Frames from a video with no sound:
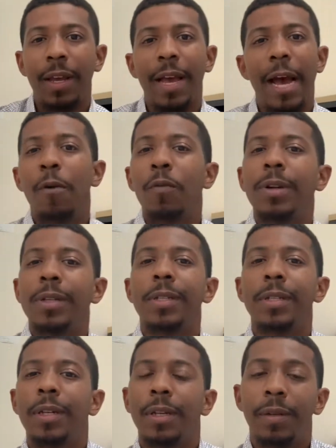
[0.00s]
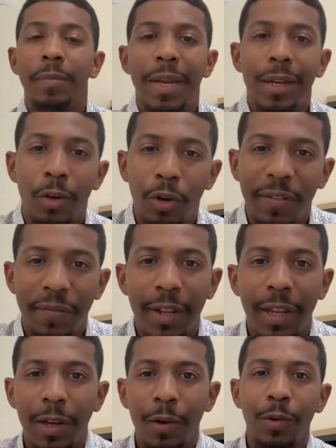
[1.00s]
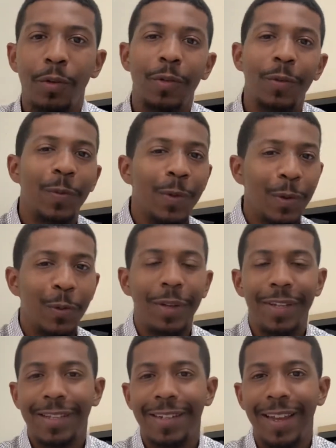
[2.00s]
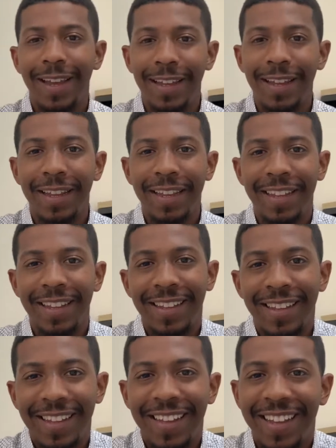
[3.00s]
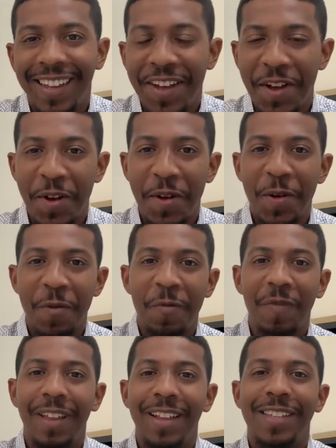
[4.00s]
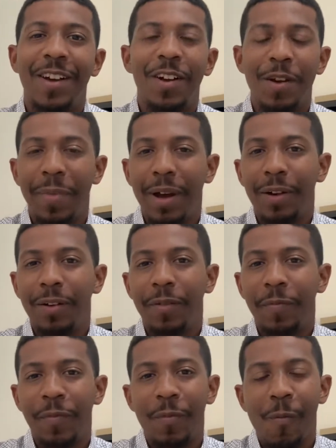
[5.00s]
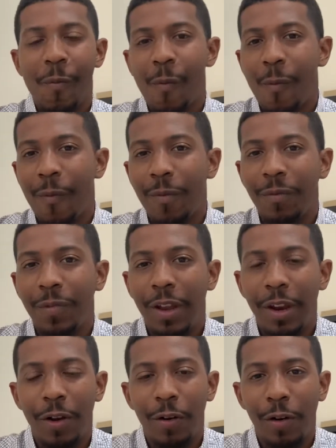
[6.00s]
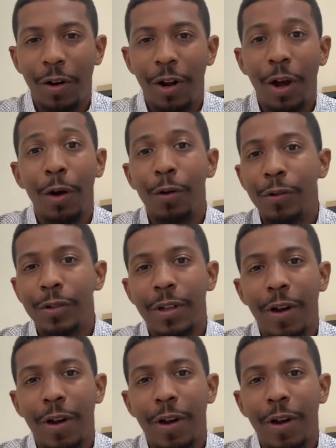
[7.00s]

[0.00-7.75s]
I wanted to make a quick video real quick today and talk about, goals